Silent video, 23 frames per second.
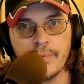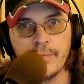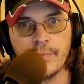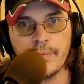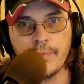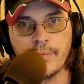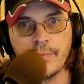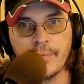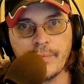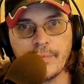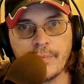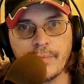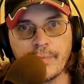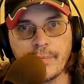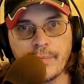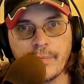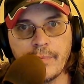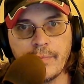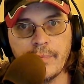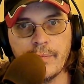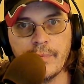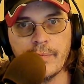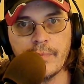
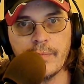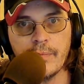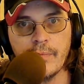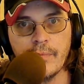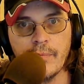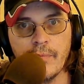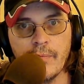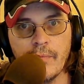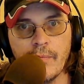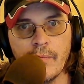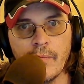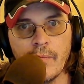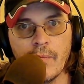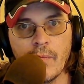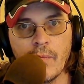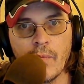(no one is talking)